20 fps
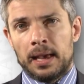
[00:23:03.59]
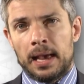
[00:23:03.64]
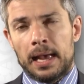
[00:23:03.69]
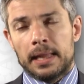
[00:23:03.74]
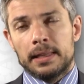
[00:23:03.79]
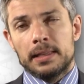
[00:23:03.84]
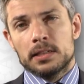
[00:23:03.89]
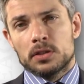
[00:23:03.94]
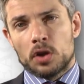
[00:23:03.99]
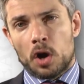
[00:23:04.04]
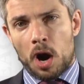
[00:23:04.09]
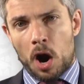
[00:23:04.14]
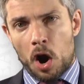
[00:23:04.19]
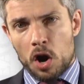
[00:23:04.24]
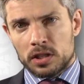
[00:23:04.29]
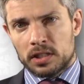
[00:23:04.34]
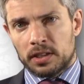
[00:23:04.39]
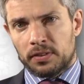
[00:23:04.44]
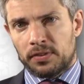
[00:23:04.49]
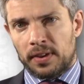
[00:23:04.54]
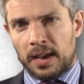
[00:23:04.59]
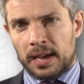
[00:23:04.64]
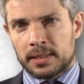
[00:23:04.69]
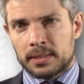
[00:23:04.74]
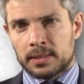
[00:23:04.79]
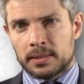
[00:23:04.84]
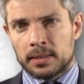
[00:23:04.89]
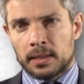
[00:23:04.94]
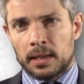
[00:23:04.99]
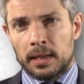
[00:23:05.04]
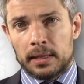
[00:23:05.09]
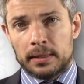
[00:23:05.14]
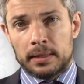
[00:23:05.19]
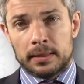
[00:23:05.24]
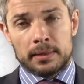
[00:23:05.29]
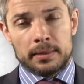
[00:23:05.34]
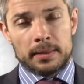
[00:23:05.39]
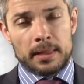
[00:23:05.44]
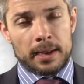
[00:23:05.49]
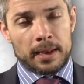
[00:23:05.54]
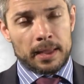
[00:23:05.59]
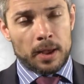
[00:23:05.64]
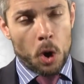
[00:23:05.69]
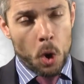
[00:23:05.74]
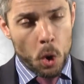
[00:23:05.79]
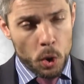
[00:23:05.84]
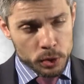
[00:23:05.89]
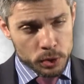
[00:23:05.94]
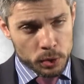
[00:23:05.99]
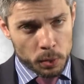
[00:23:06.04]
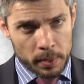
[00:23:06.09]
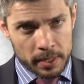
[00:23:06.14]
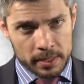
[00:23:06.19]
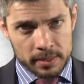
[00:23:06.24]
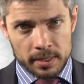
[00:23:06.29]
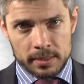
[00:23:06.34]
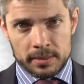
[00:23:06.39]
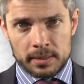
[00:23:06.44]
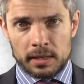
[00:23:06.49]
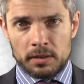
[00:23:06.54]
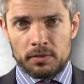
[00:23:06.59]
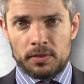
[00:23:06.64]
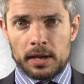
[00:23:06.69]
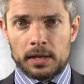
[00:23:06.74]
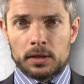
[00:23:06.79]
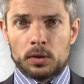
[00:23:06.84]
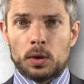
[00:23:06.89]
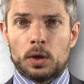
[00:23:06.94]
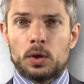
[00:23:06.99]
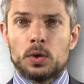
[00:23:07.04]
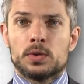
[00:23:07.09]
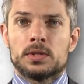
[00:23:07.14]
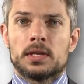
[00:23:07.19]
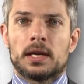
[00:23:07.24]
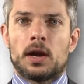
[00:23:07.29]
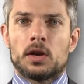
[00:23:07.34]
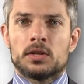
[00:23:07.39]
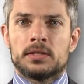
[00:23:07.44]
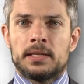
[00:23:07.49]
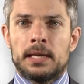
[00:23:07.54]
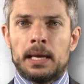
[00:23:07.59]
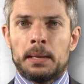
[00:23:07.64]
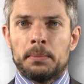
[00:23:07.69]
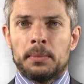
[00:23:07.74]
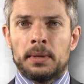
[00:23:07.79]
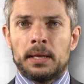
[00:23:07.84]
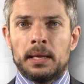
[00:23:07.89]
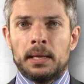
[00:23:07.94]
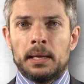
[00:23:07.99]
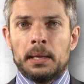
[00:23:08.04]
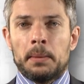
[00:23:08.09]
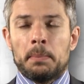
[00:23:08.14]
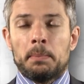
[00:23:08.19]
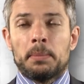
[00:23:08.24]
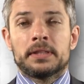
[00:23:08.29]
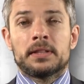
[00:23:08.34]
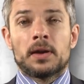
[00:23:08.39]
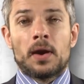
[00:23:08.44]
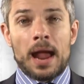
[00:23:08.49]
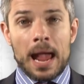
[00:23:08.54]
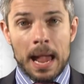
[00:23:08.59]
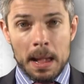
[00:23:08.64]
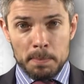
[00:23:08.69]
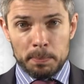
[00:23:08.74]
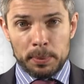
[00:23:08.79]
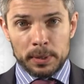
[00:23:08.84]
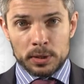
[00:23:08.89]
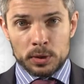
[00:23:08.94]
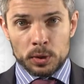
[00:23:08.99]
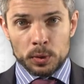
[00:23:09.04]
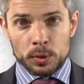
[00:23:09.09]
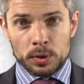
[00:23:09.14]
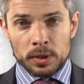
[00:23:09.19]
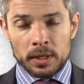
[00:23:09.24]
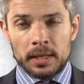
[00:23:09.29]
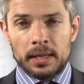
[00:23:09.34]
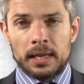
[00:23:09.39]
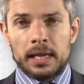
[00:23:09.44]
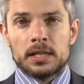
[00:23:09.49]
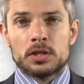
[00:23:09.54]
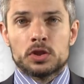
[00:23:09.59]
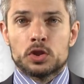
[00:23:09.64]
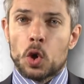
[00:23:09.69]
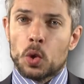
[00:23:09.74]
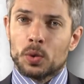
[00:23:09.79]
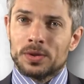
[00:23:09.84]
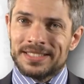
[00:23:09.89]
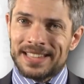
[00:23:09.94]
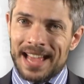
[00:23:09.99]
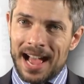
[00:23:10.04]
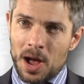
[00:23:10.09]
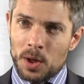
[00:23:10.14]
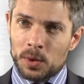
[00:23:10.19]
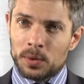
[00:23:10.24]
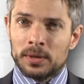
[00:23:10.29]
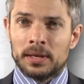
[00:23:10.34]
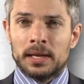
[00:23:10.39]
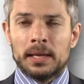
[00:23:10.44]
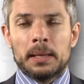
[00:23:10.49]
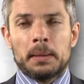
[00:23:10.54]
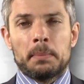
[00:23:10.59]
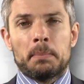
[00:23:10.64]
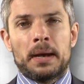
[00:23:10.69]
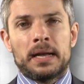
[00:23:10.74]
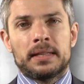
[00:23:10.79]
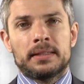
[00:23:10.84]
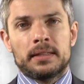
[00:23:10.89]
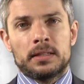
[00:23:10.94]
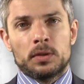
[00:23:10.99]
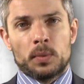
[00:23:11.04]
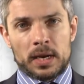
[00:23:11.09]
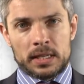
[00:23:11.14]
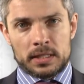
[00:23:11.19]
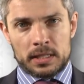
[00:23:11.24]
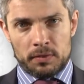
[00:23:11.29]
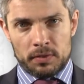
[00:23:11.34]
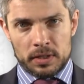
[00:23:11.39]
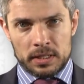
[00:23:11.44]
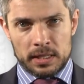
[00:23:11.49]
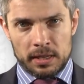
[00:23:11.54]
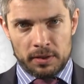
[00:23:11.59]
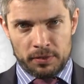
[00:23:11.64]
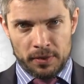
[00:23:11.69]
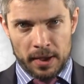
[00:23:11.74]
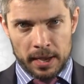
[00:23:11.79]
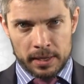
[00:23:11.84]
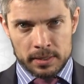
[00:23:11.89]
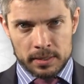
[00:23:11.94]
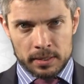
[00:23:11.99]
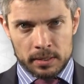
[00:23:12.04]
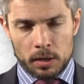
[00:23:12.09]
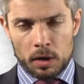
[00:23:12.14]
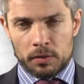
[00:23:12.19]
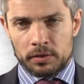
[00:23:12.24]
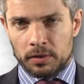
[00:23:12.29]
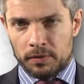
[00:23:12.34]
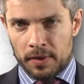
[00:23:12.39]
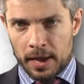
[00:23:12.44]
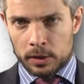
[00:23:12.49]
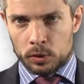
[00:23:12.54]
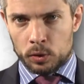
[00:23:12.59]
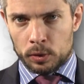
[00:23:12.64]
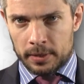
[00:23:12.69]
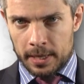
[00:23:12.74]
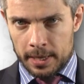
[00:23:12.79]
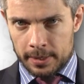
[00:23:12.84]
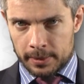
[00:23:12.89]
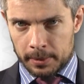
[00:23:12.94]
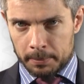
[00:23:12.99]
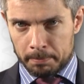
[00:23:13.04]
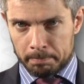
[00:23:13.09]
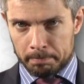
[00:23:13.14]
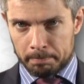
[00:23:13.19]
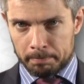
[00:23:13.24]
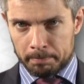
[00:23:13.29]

And these are artifacts that also exist in the vector acoustic RTM but their amplitude is toned down by the directivity effects of the vector data.